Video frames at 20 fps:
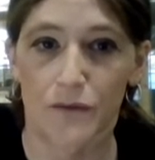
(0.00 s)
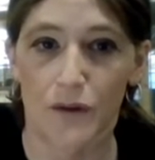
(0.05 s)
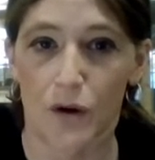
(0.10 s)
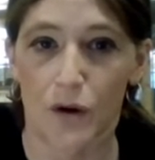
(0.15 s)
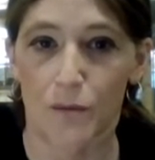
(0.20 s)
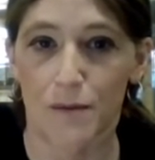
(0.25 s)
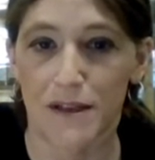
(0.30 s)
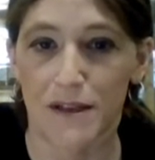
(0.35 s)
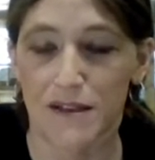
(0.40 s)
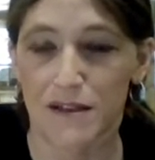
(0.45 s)

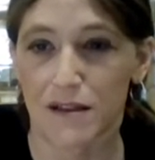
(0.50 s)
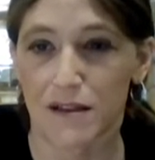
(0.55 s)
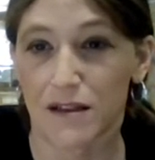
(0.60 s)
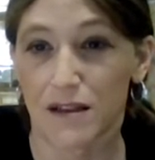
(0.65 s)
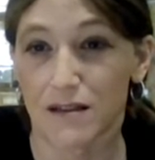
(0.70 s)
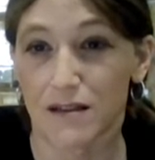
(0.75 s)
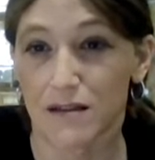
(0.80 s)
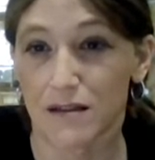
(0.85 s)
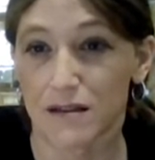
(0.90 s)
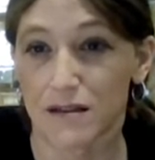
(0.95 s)
obesity
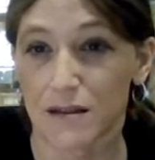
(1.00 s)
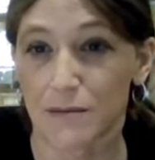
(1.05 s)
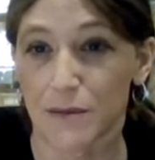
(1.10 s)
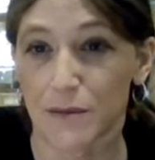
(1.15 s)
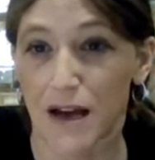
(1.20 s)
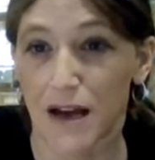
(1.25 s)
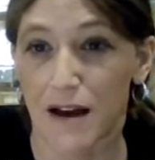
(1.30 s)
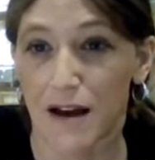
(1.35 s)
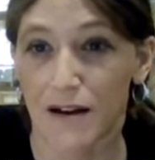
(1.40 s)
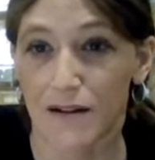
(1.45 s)
doesn't seem to
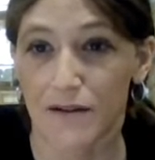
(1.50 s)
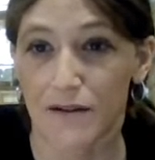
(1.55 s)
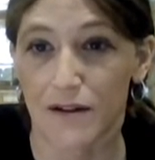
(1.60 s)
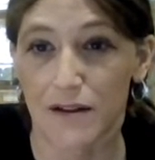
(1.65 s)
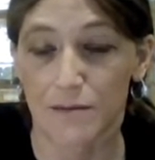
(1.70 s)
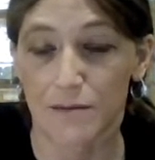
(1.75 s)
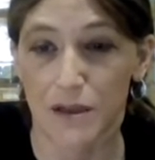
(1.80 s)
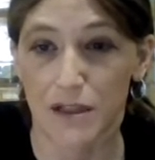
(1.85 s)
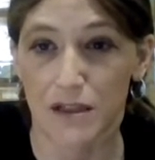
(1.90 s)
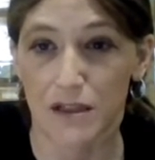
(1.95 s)
have
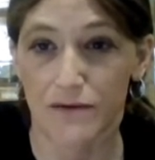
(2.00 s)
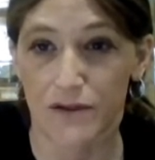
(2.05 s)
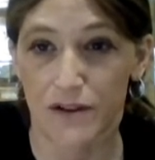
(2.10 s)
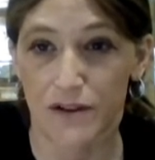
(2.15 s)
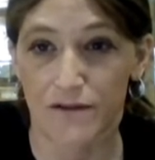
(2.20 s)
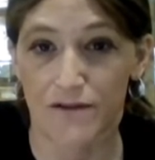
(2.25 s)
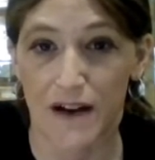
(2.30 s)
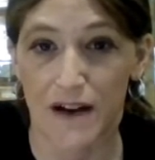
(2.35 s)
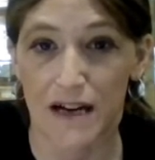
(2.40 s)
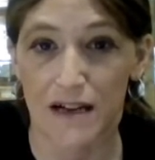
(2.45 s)
as much of an
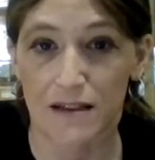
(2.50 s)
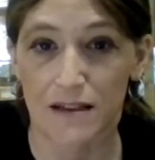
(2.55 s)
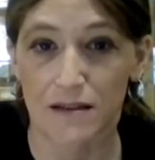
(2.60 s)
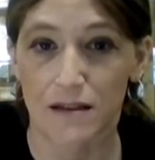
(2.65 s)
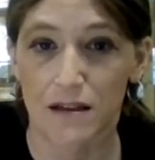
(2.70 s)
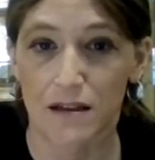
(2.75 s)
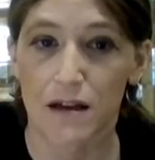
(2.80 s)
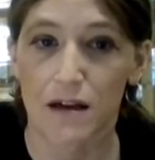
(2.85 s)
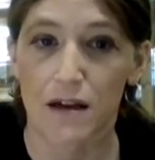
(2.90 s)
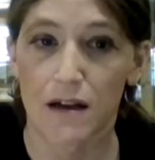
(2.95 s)
effect
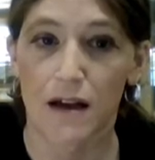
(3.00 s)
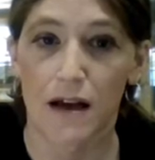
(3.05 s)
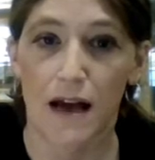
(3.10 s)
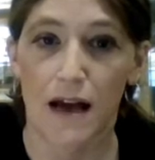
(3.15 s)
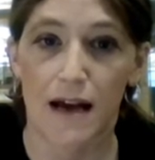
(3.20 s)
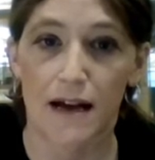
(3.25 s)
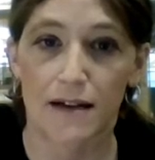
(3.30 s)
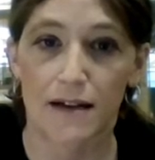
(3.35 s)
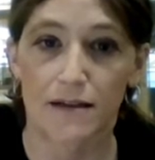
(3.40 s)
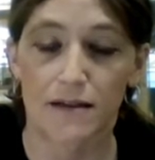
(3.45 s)

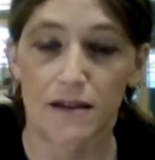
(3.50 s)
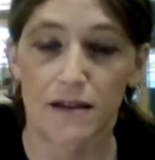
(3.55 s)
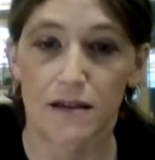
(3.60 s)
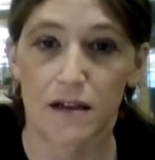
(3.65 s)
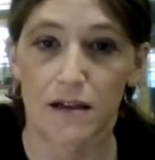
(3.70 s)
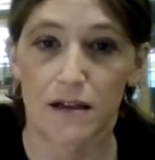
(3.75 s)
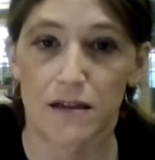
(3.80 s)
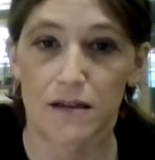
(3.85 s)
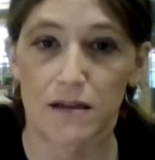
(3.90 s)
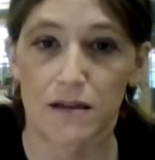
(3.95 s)
as it
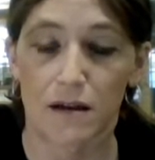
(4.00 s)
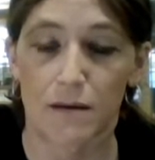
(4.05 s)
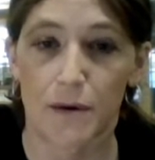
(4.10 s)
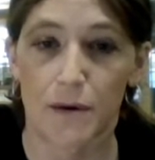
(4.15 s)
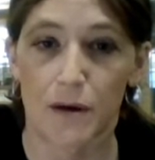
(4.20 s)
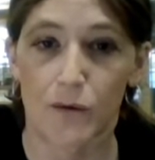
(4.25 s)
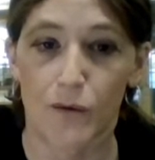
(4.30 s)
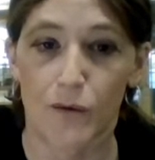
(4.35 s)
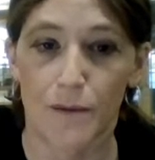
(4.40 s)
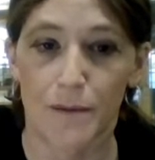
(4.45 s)
does
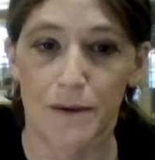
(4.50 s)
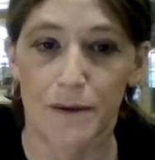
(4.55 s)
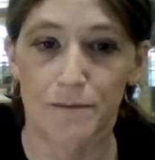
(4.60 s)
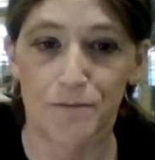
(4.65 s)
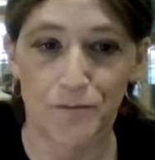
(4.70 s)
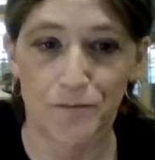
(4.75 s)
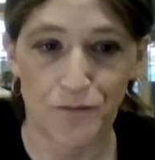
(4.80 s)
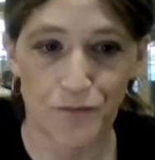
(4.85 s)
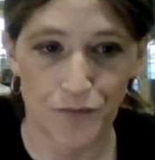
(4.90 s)
among women.